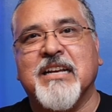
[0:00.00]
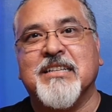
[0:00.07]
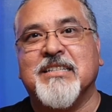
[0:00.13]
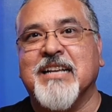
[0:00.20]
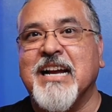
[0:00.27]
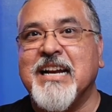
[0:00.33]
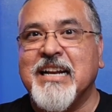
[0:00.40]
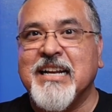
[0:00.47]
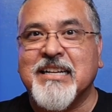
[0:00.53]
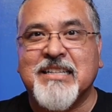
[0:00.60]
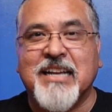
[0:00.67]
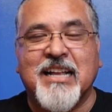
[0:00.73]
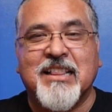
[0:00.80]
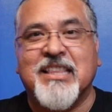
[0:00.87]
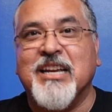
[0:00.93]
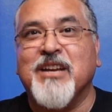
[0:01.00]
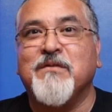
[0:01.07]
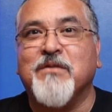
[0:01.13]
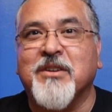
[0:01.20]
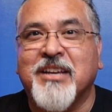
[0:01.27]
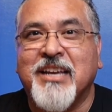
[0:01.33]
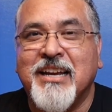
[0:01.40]
Sidix at the
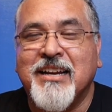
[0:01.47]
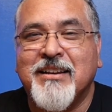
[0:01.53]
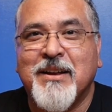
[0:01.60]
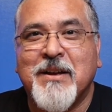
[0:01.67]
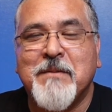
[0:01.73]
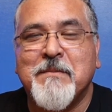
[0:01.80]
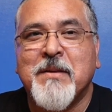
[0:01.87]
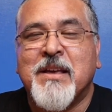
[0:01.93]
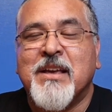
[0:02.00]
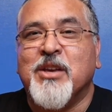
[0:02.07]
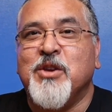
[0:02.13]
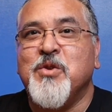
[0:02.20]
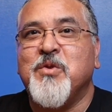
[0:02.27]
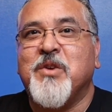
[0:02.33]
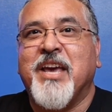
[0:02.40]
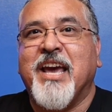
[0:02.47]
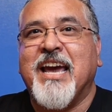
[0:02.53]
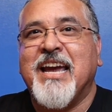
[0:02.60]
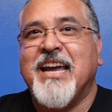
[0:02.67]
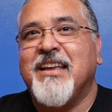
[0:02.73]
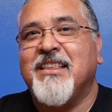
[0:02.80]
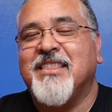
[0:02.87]
Invert Kingdom,
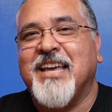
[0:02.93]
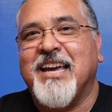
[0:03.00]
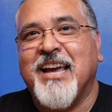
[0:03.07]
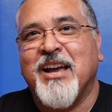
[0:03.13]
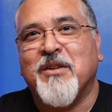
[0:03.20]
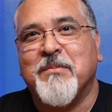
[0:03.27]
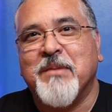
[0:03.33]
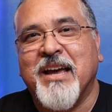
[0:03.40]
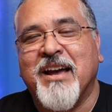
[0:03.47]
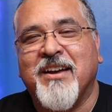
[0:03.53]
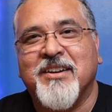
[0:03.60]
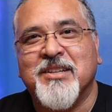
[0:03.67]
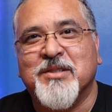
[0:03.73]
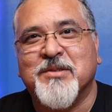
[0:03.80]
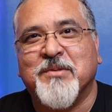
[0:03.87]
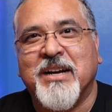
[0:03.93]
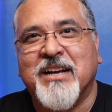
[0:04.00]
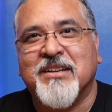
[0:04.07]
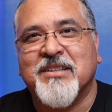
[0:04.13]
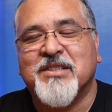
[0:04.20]
UK, they helped me out as well.